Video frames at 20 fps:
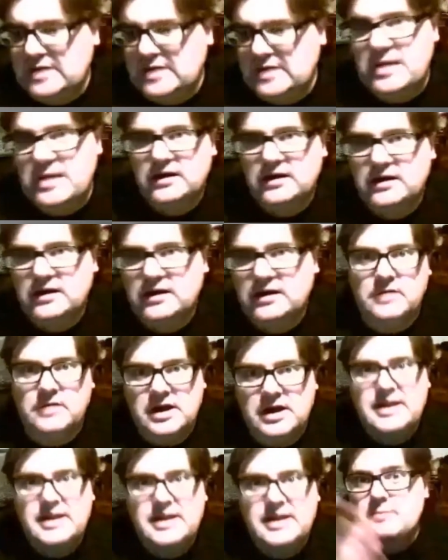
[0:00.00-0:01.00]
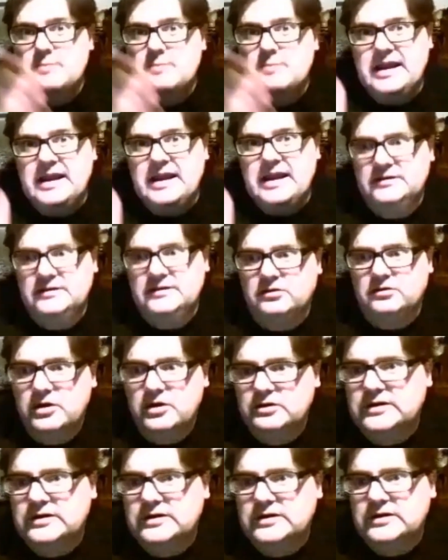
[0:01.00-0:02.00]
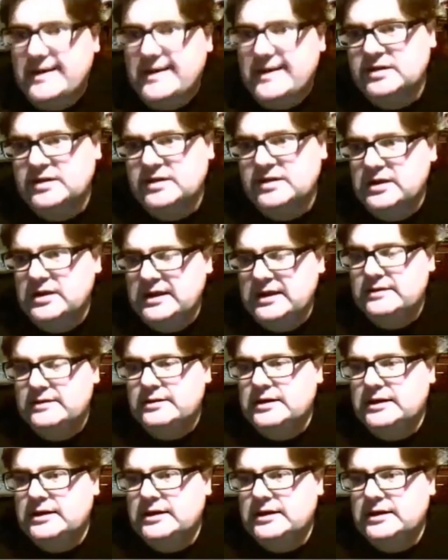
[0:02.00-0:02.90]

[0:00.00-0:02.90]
somehow, some way, back into your own data somewhere.